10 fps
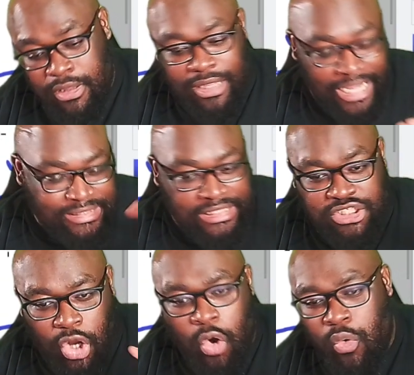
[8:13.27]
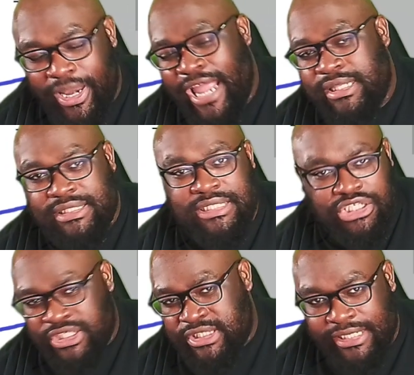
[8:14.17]
it's its own entity,
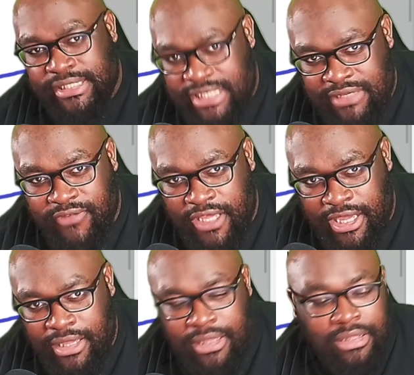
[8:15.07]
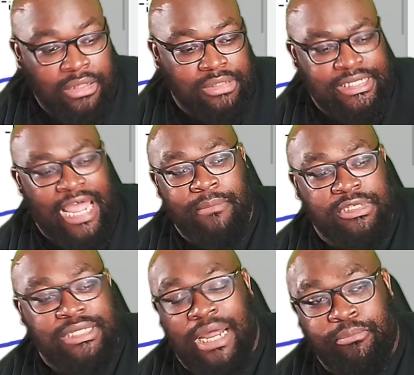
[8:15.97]
just like the TVA. Time
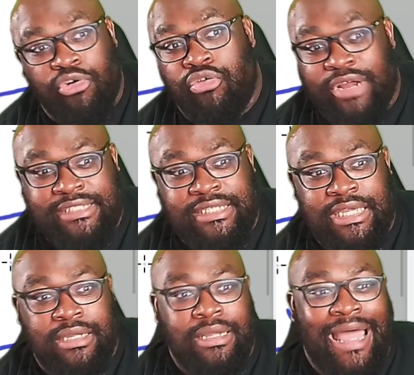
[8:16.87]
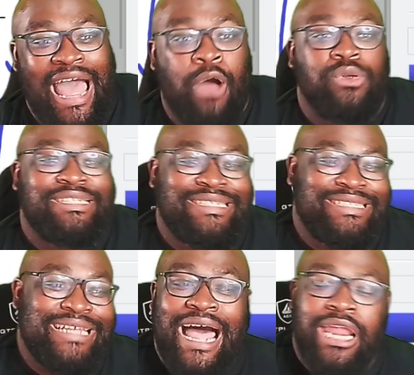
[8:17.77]
is not progressing
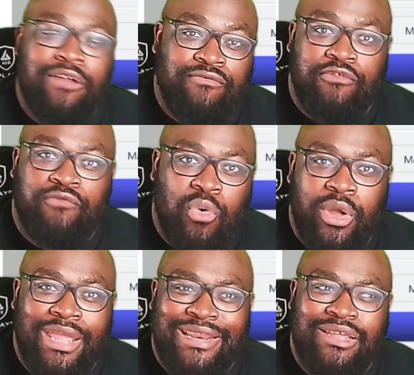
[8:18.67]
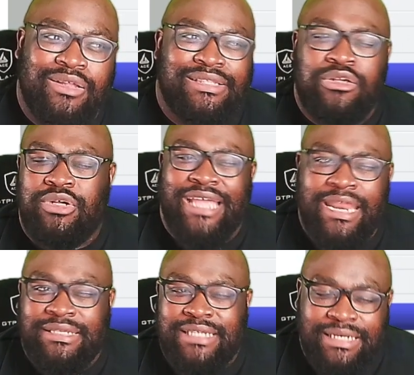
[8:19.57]
outside of the void. You could
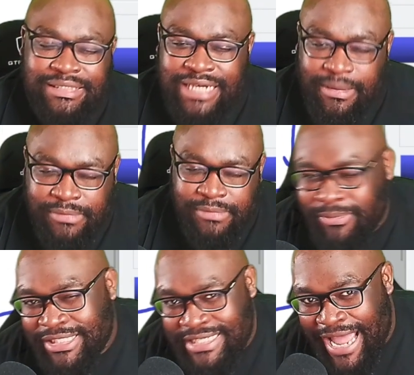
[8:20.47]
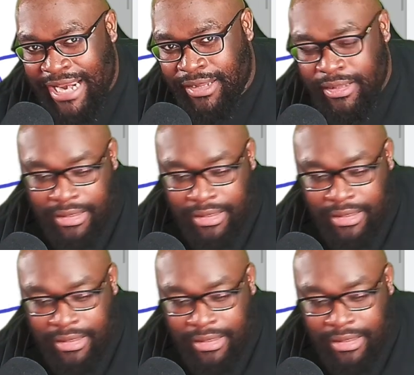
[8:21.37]
kind of say like time is a little bit static.